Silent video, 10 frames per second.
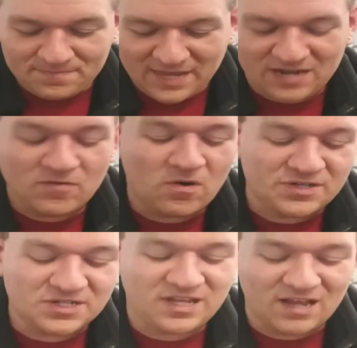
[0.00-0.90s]
And of
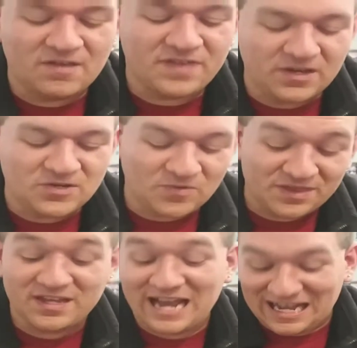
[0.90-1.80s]
course, the other thing you do
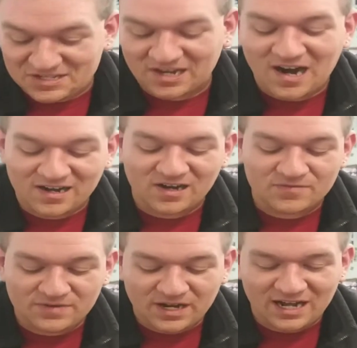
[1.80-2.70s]
with it, as the card art
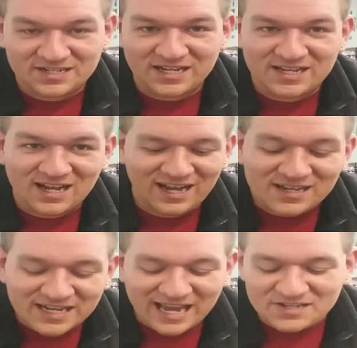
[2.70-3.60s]

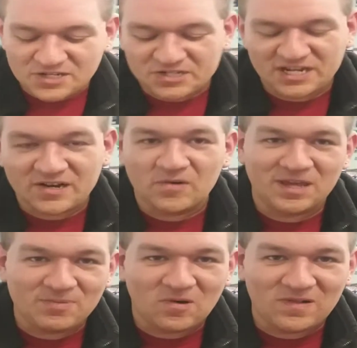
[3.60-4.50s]
indicates, you send
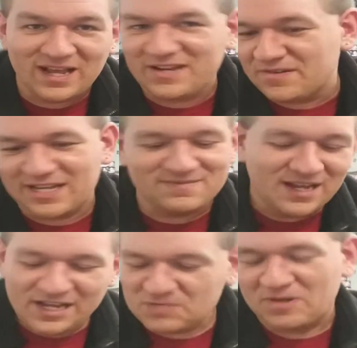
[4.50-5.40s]
Goki Pole, you can
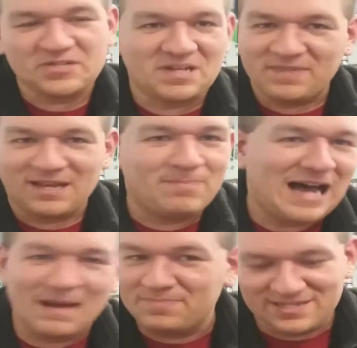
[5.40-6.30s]
special something and
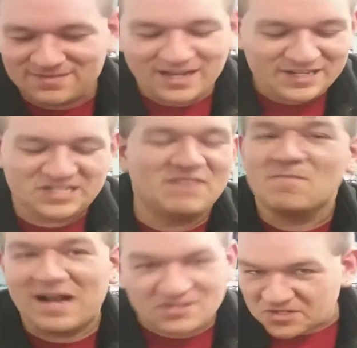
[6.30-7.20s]
pop, and save a
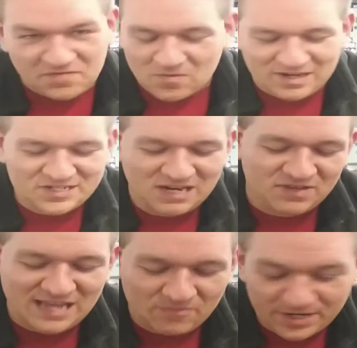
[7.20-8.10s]
monster if you want to save
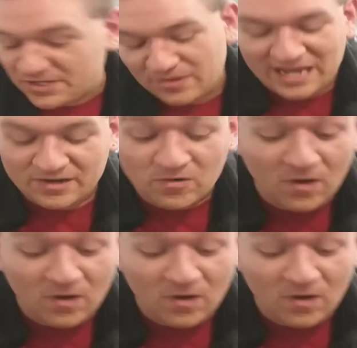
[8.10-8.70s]
it that way too. Kind of cool.